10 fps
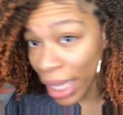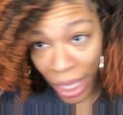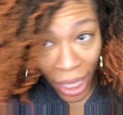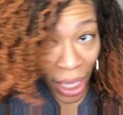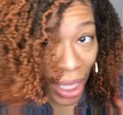
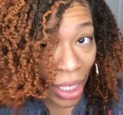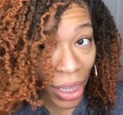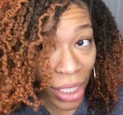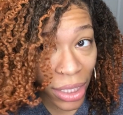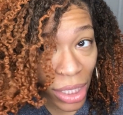
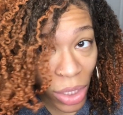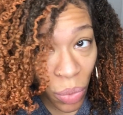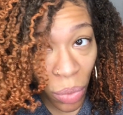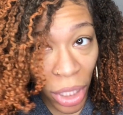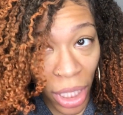And this
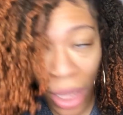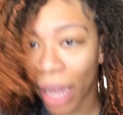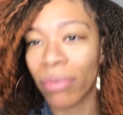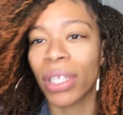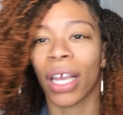is with
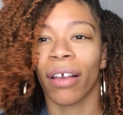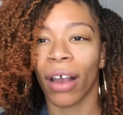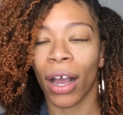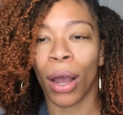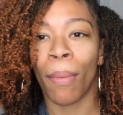everything
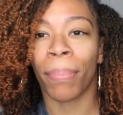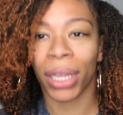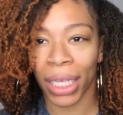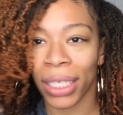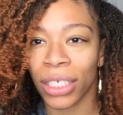
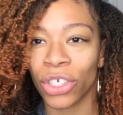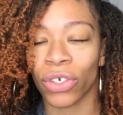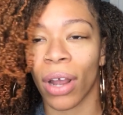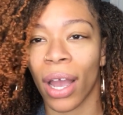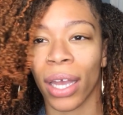completely
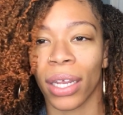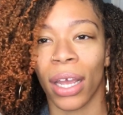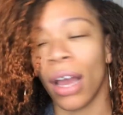dried.